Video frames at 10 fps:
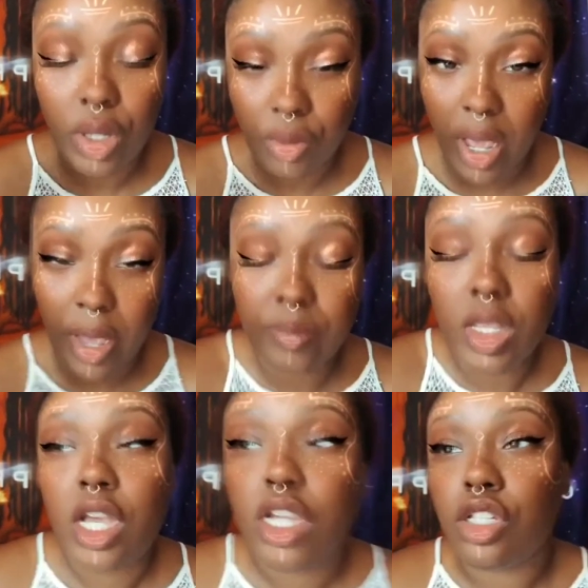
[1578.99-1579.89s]
Okay,
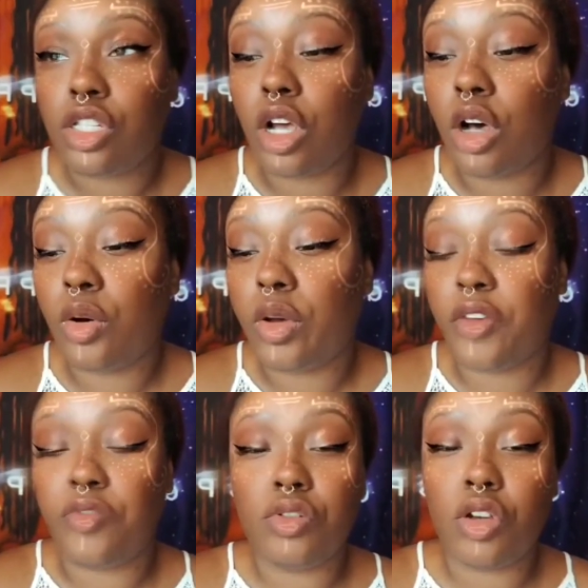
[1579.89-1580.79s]
so
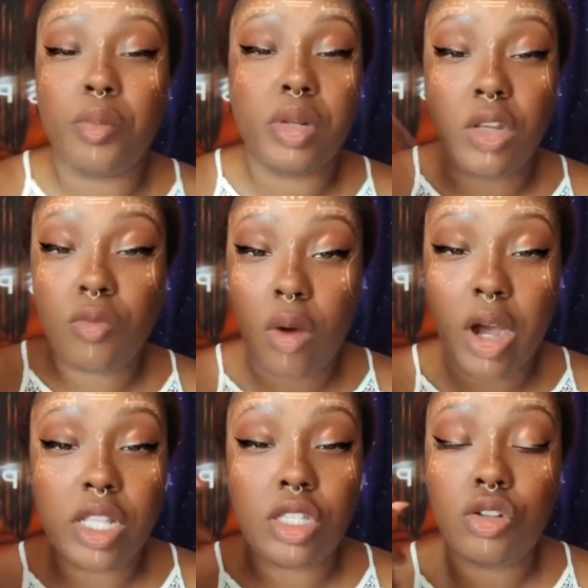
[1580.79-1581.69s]
if you don't believe one,